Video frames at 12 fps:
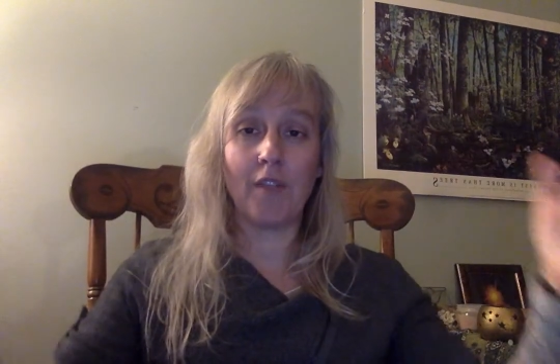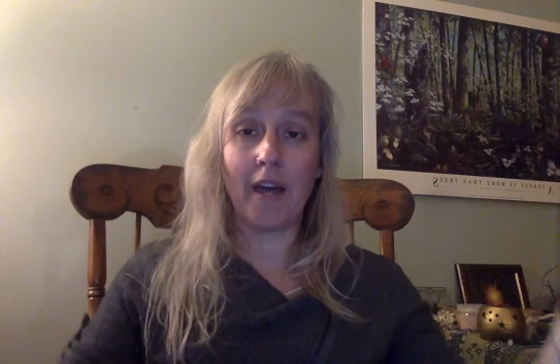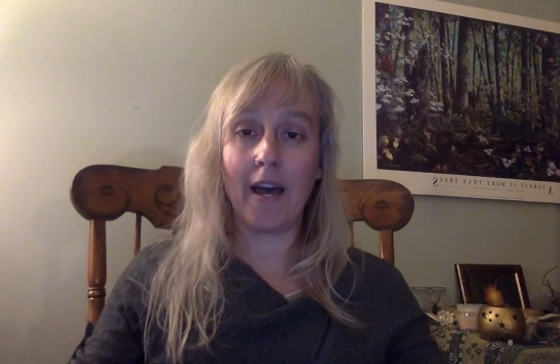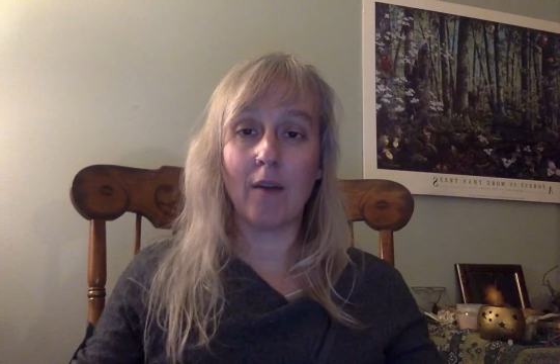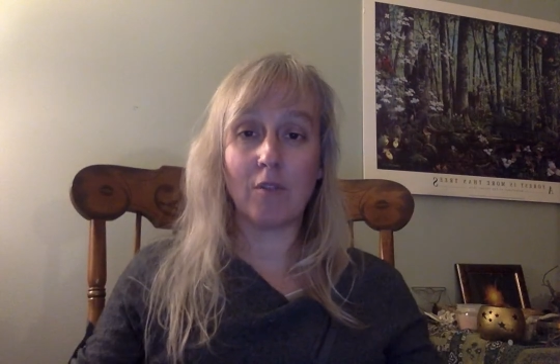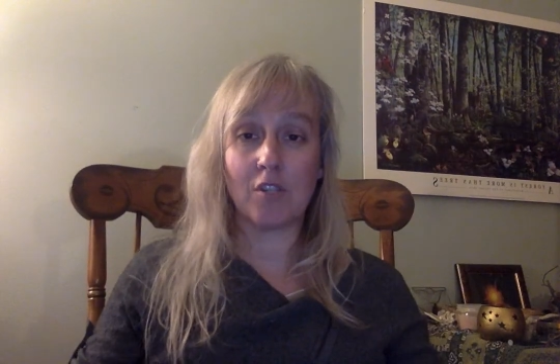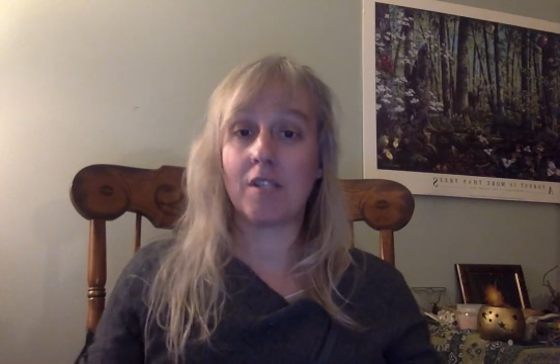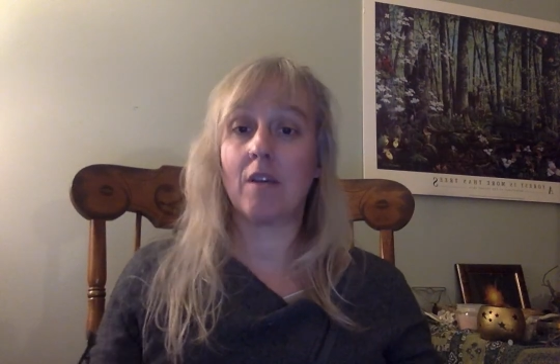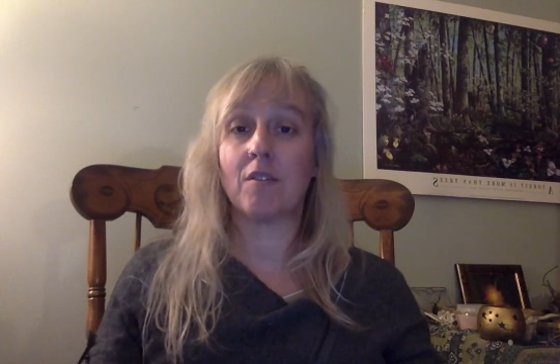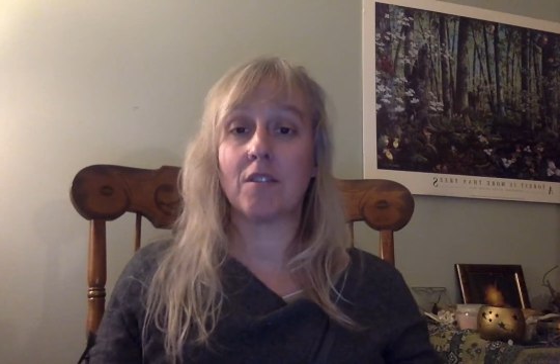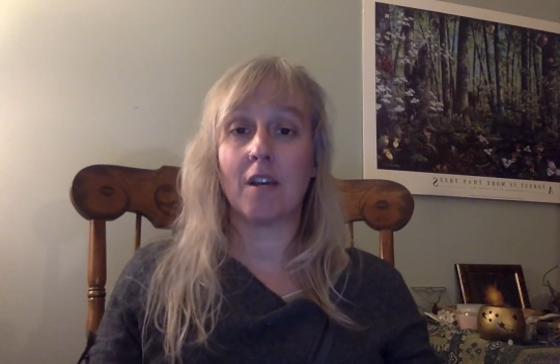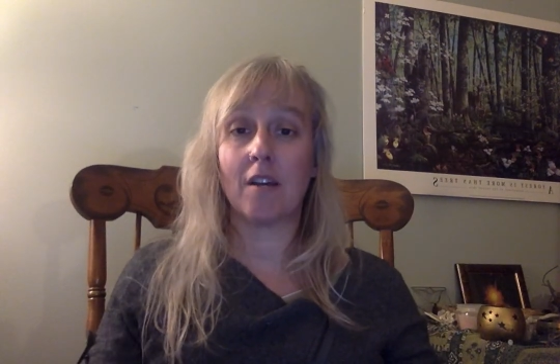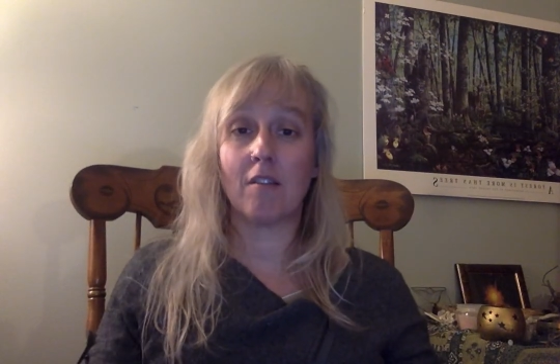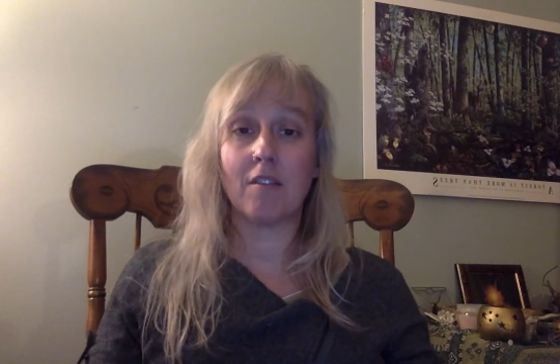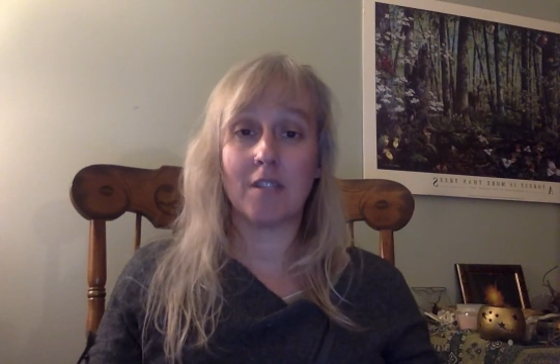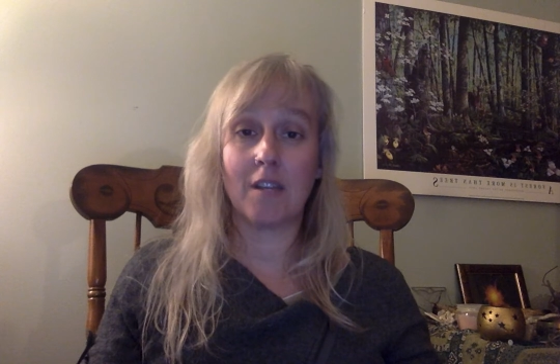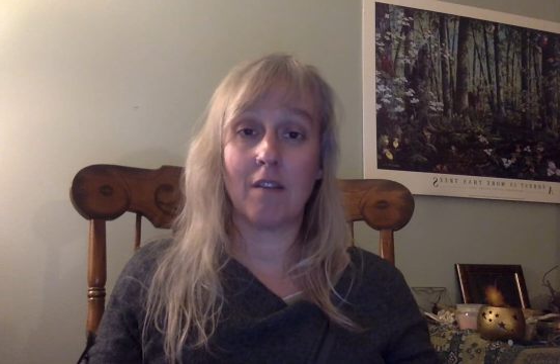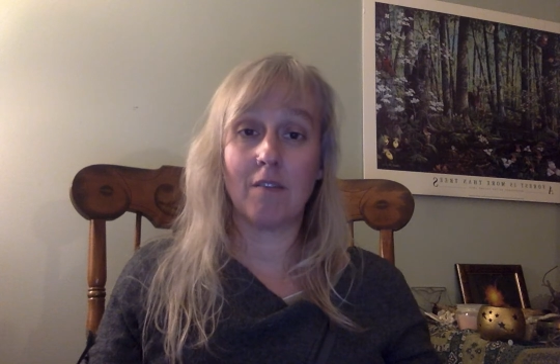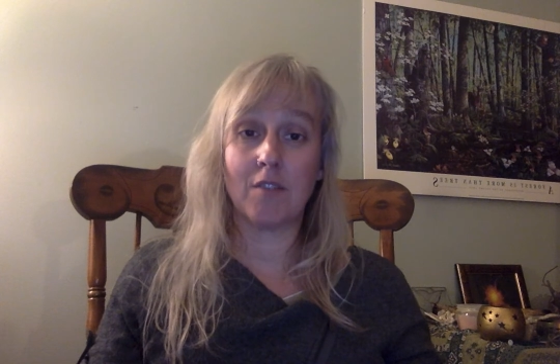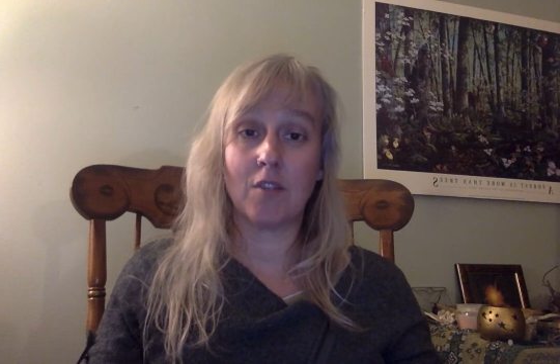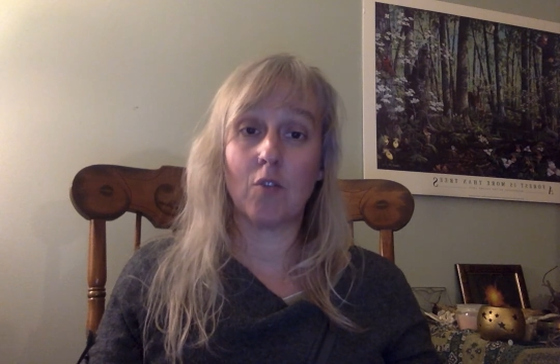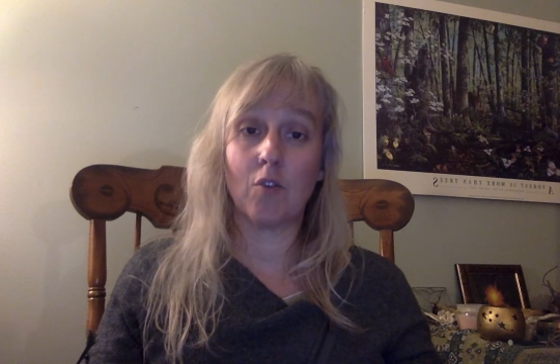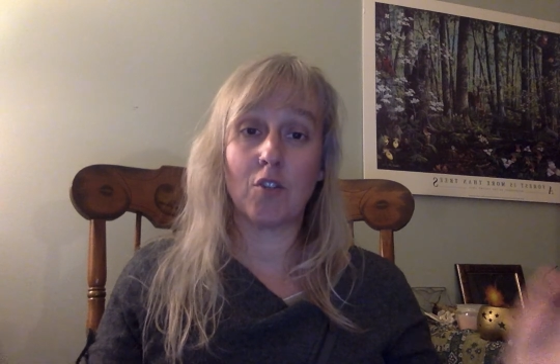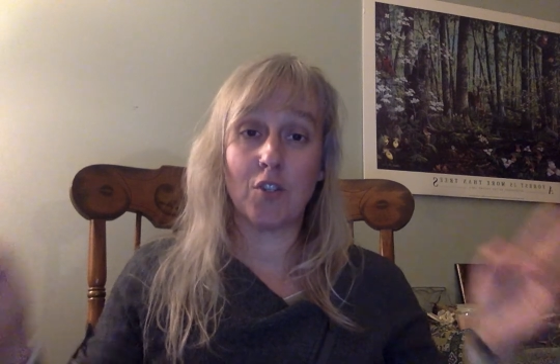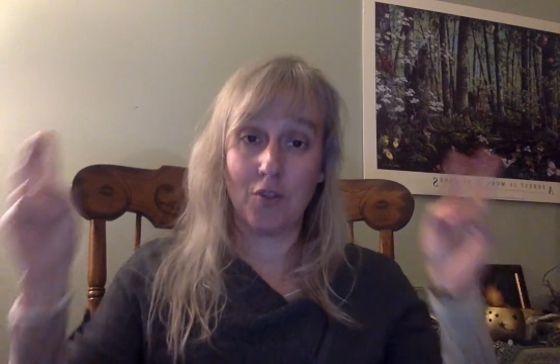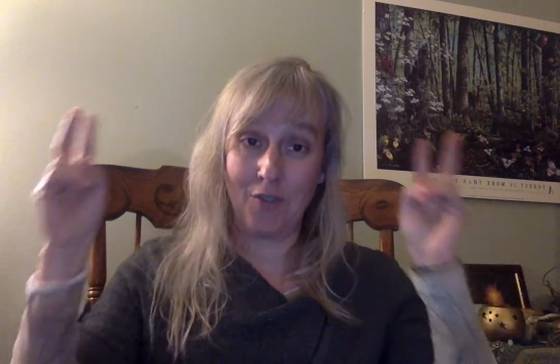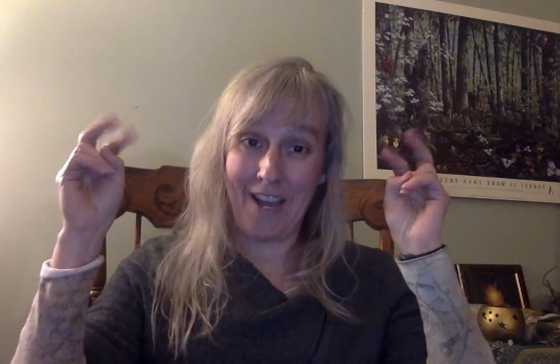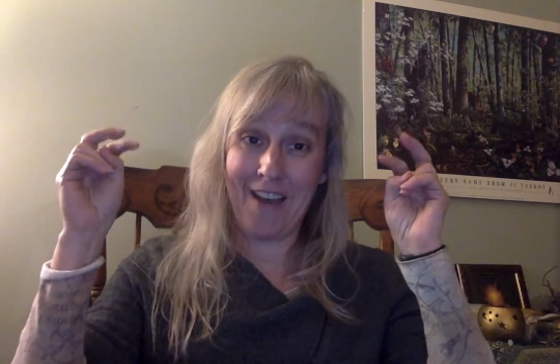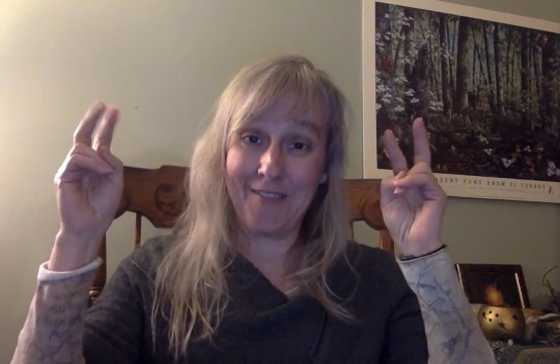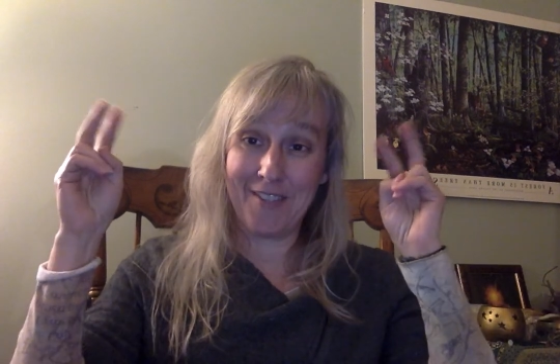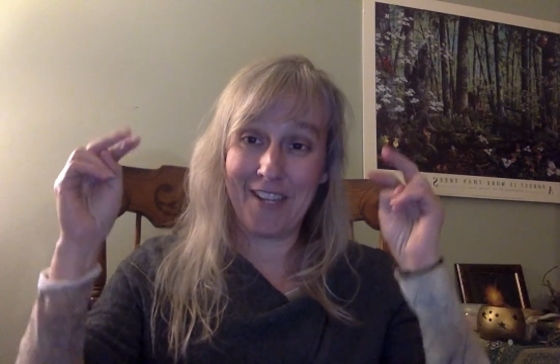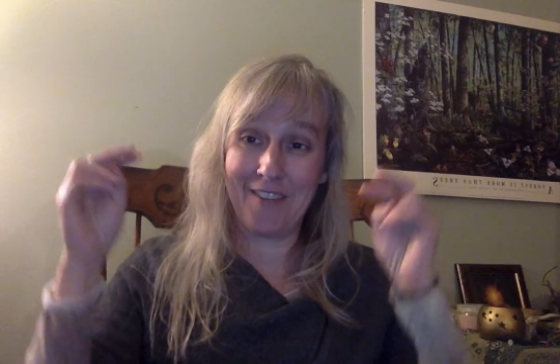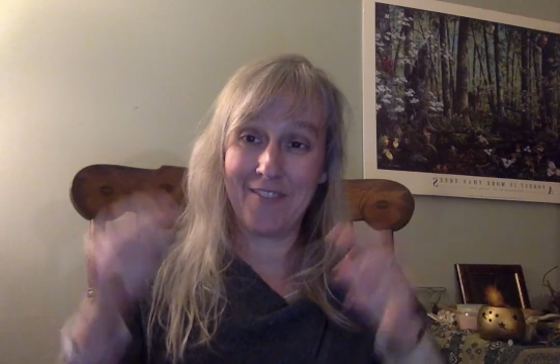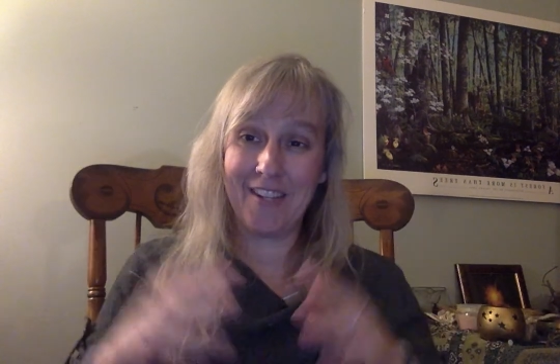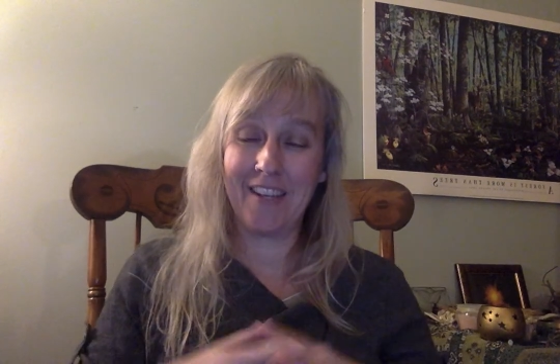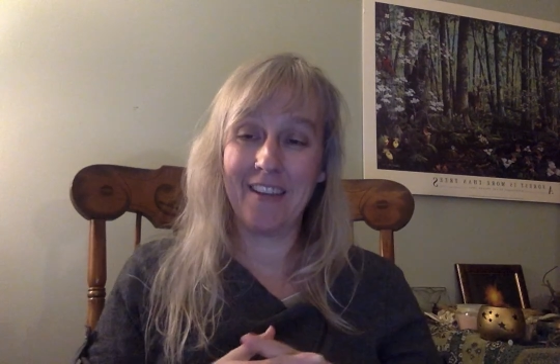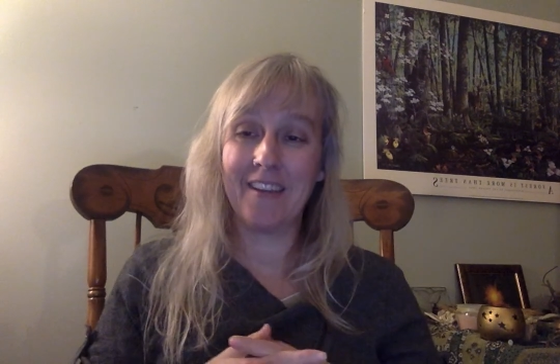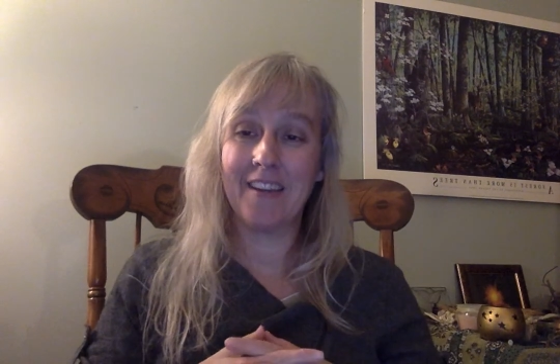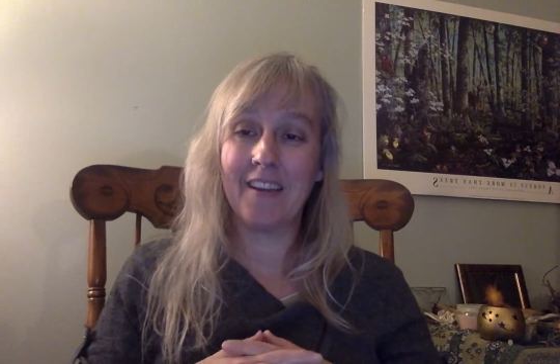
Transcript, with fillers: that which is outside ourselves in order to have safety.